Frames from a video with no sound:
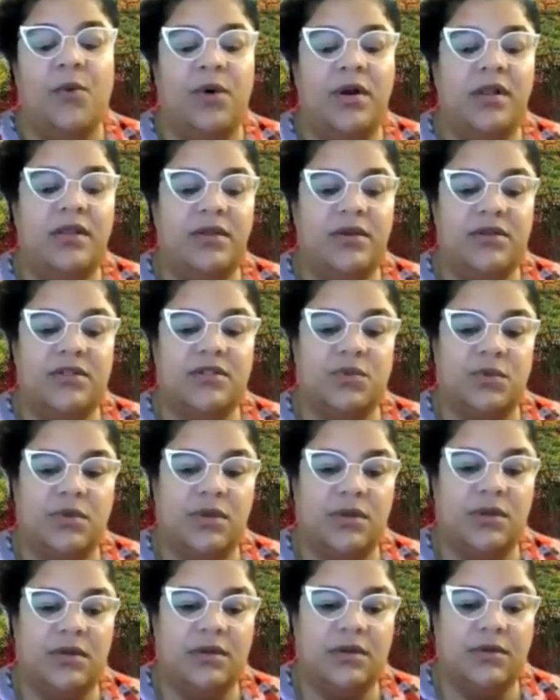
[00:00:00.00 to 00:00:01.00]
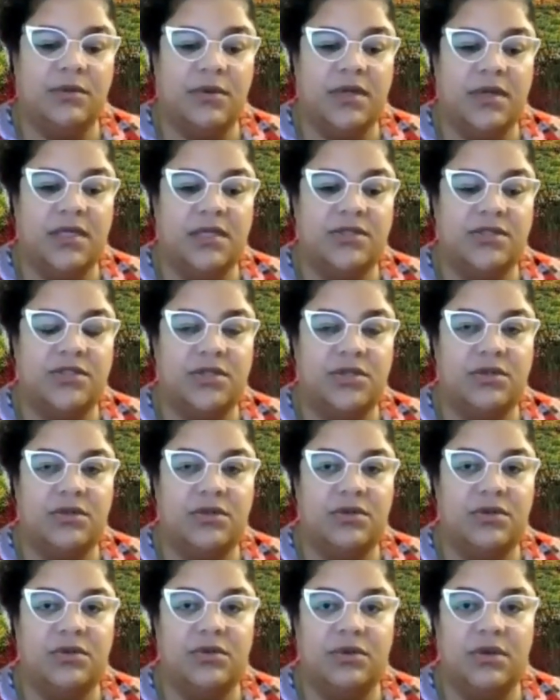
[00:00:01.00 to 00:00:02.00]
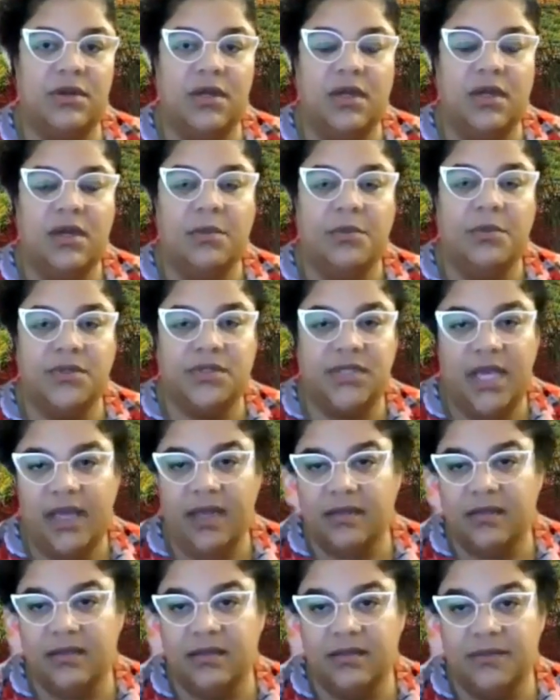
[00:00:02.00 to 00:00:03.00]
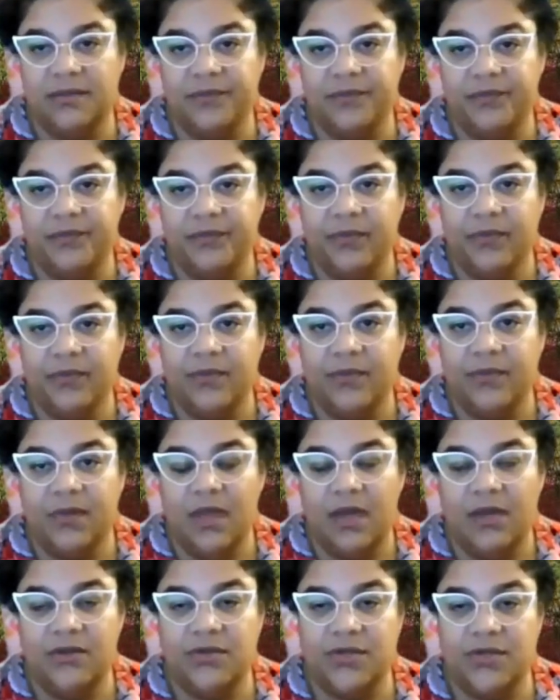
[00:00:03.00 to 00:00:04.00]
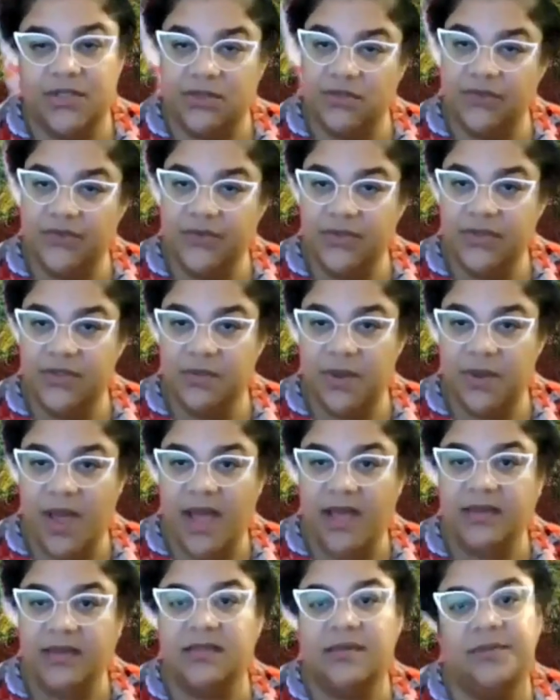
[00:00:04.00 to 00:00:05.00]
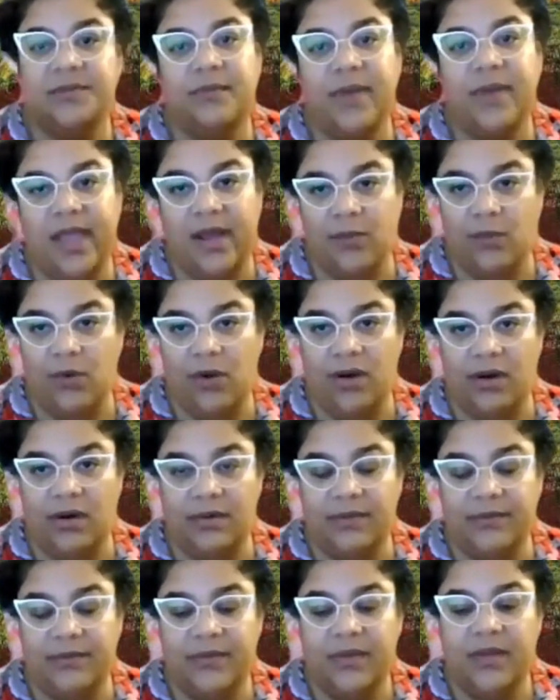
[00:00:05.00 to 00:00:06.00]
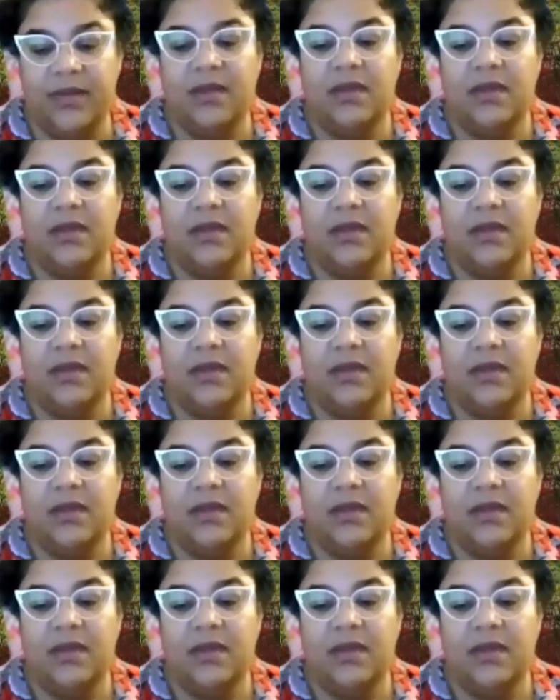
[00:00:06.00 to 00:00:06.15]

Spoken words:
One of those was to protect traditional food supplies and water.